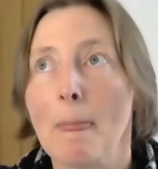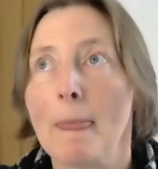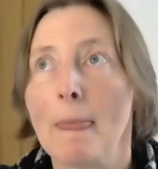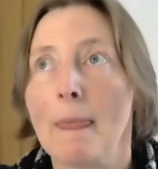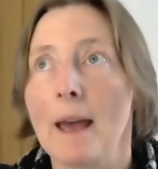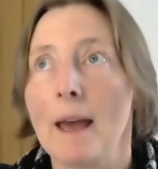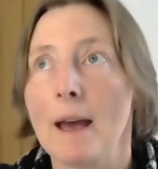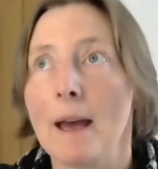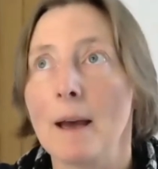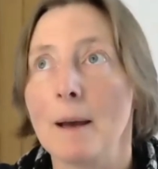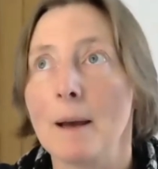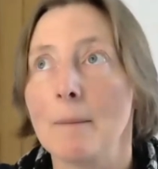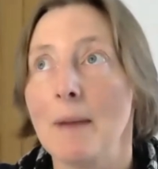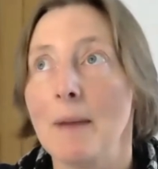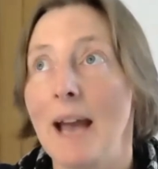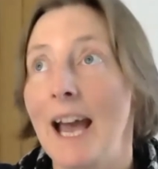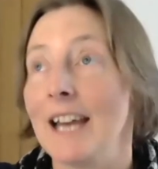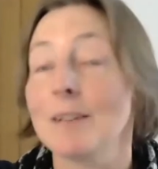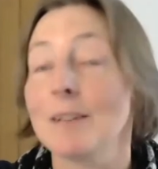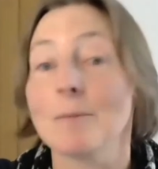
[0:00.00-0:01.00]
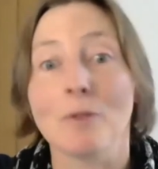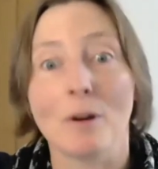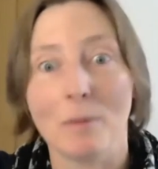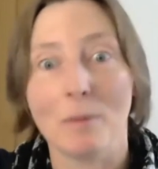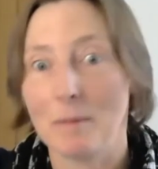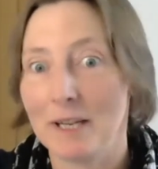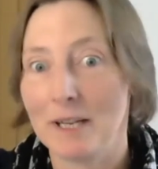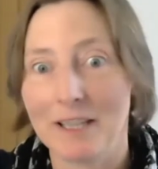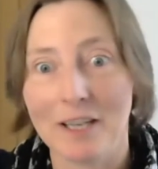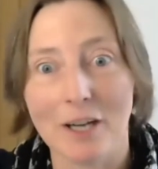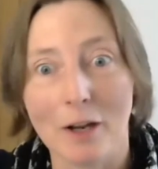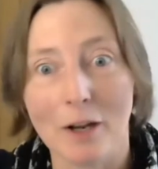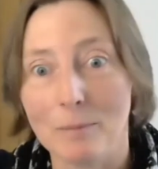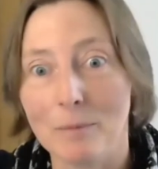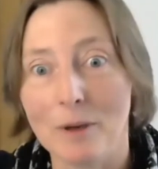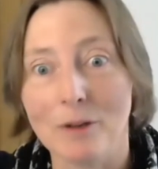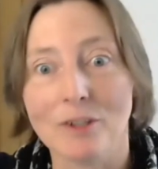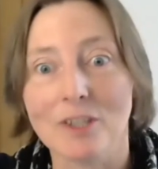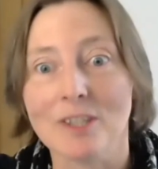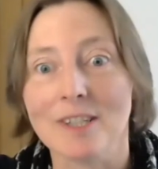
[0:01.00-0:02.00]
and probably the
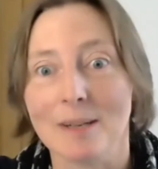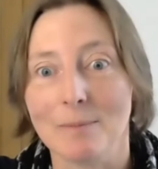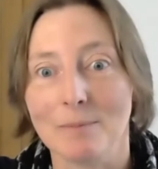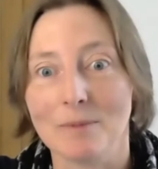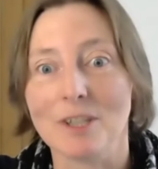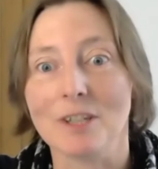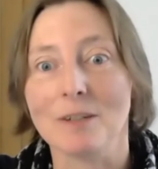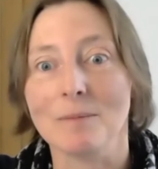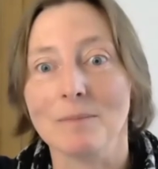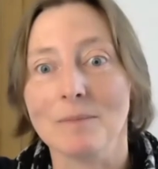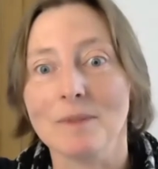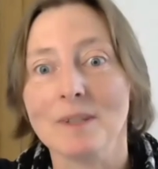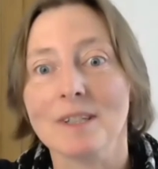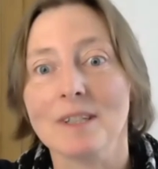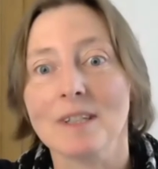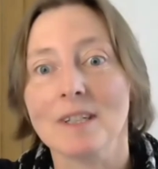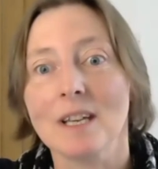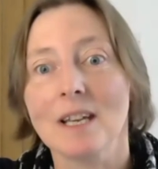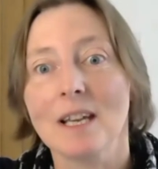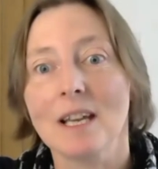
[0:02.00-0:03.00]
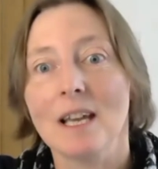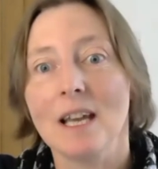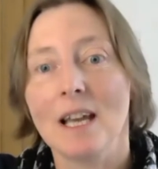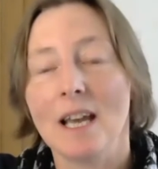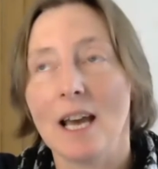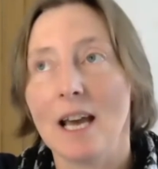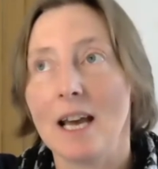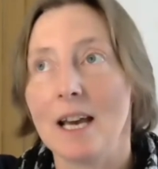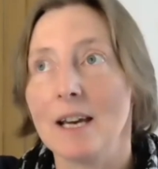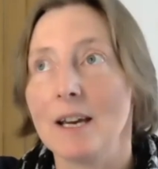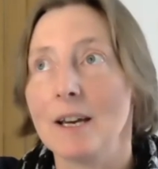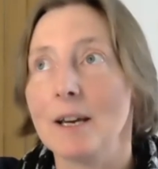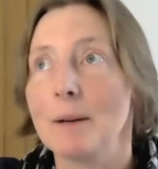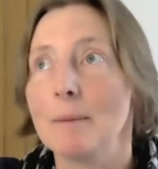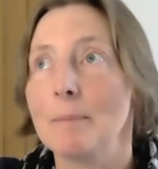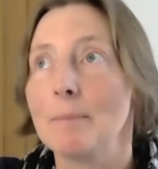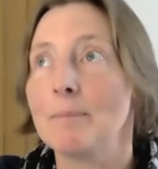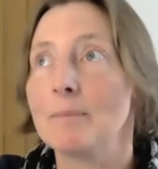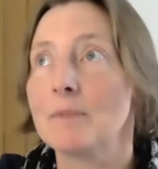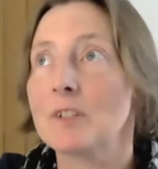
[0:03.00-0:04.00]
non-motor symptoms.
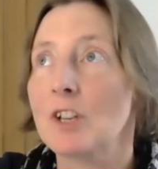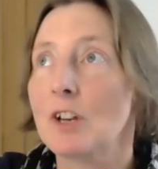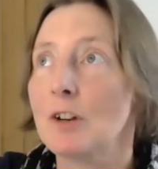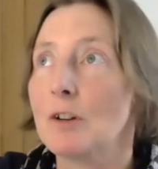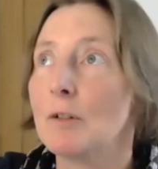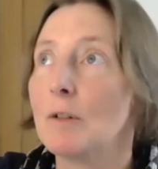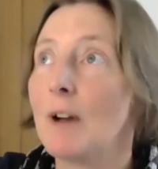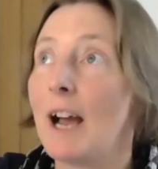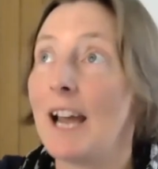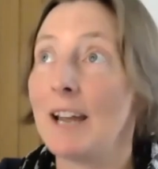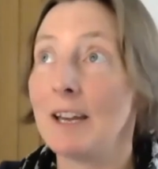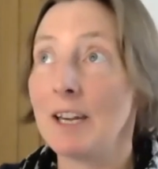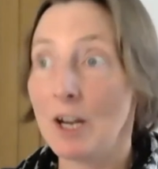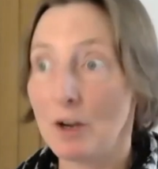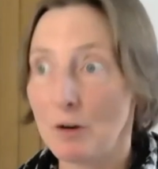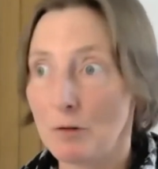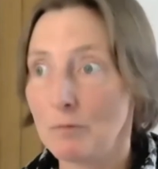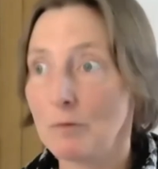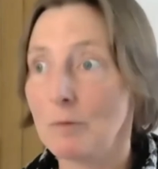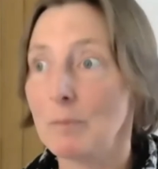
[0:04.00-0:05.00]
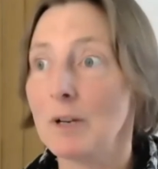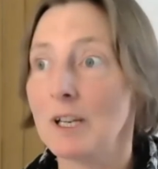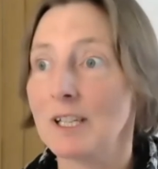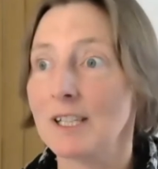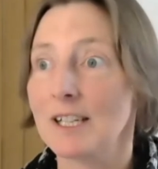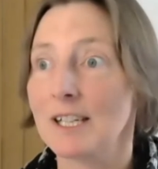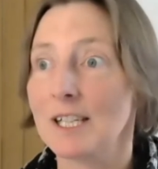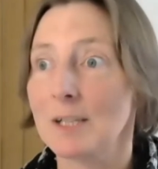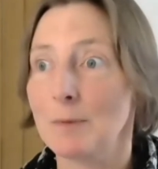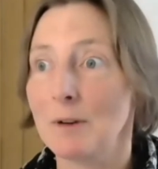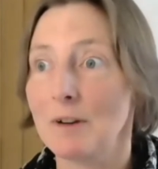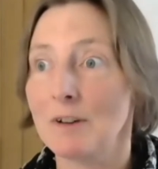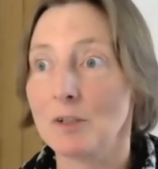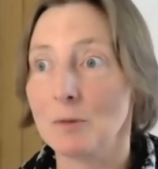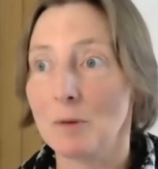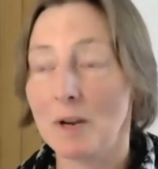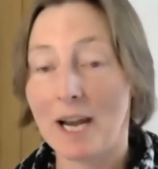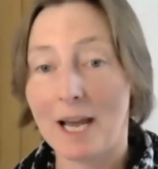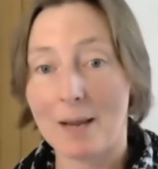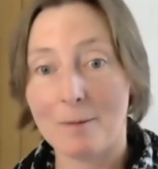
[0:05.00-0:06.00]
So I know from personal experience,
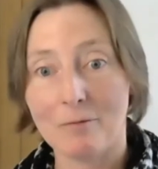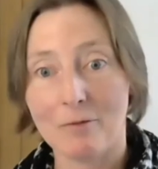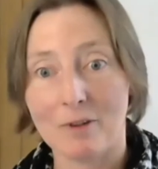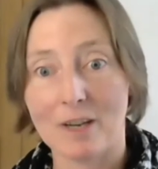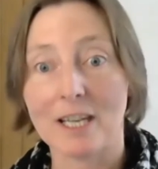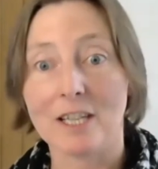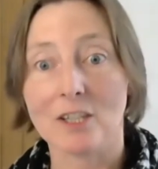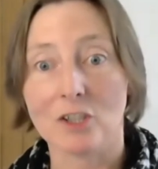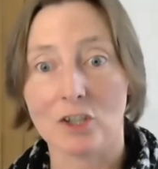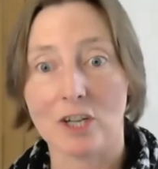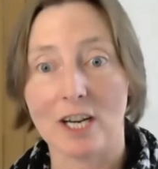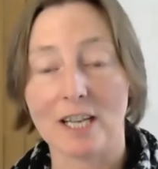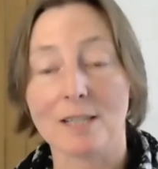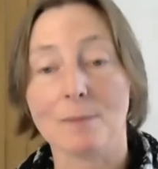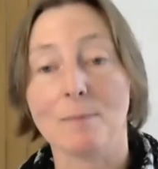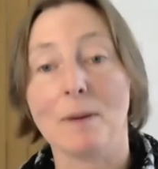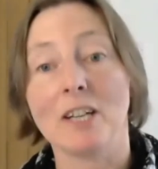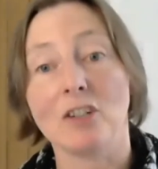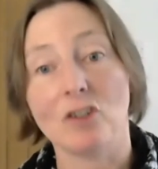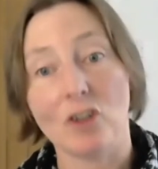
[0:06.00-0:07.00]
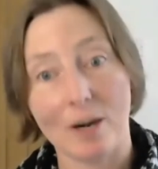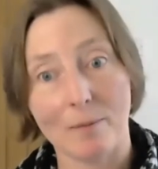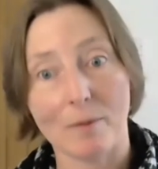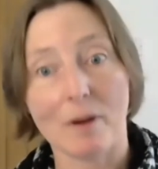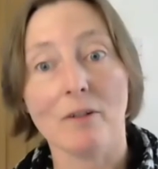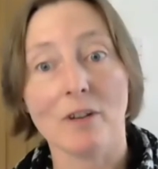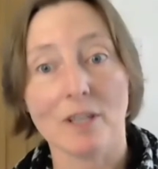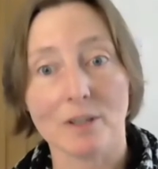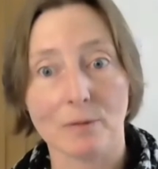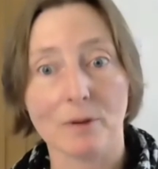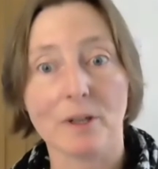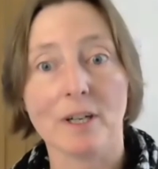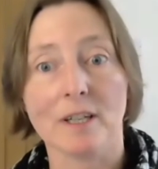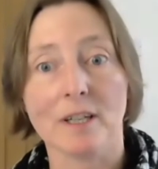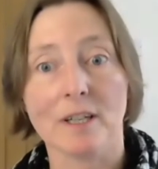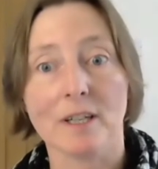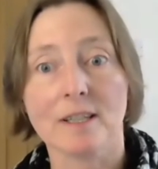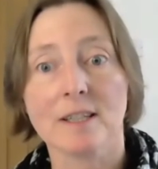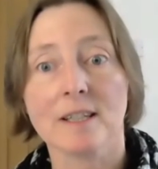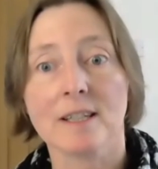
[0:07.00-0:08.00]
when I'm feeling stressed, my tremor is
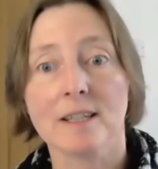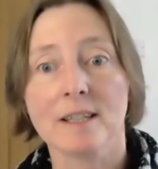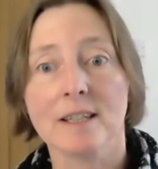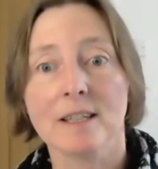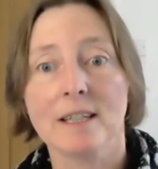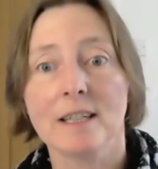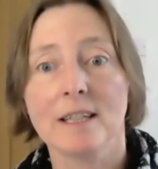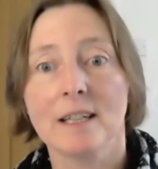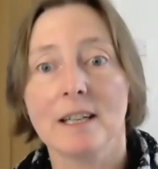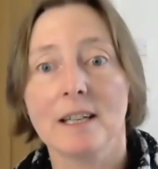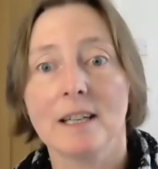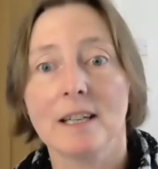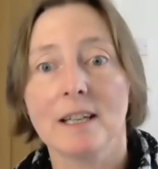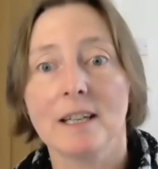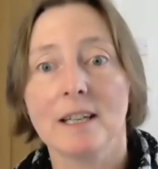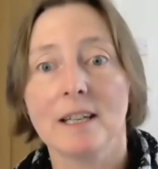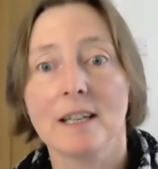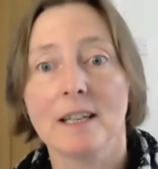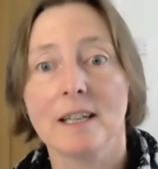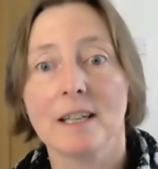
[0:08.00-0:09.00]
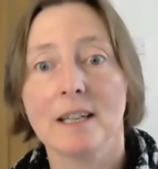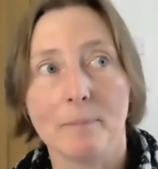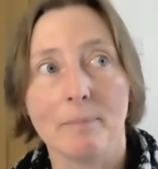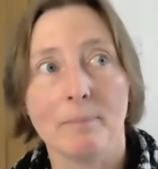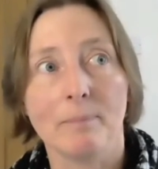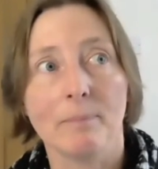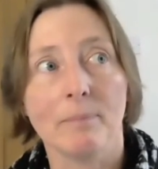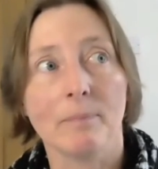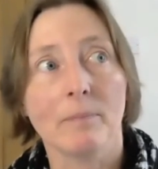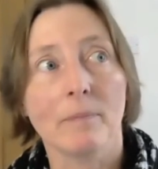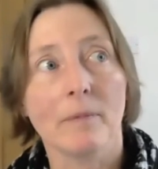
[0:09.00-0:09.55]
worse. And